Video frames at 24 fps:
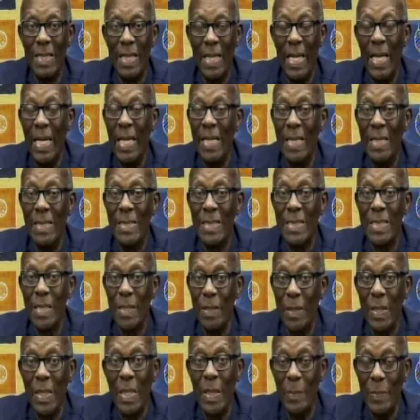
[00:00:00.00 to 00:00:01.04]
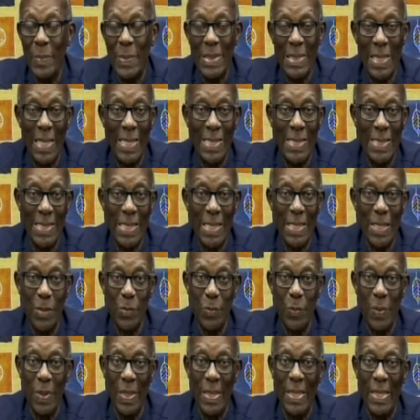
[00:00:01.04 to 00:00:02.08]
in circumstances
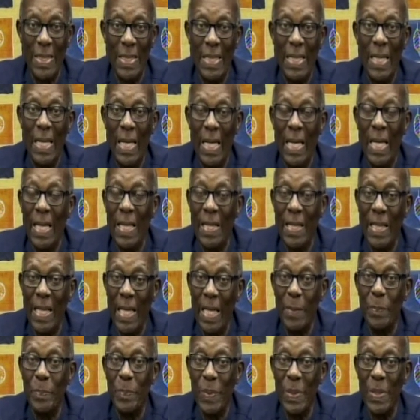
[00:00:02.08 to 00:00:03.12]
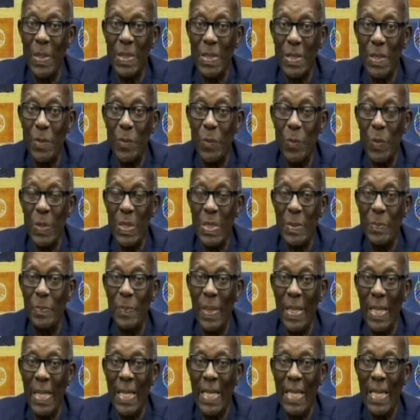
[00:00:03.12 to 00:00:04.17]
where that person who is
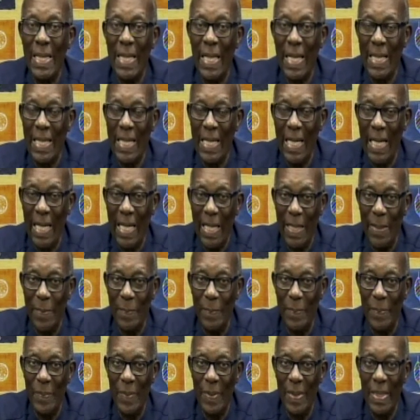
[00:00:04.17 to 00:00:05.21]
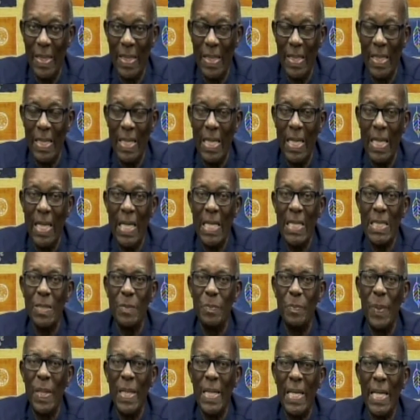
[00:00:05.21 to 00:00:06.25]
making that claim is
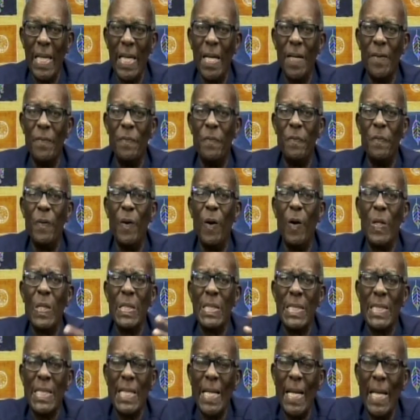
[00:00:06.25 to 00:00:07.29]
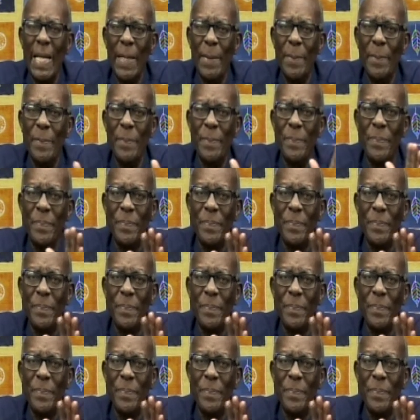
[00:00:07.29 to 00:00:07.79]
making a false claim.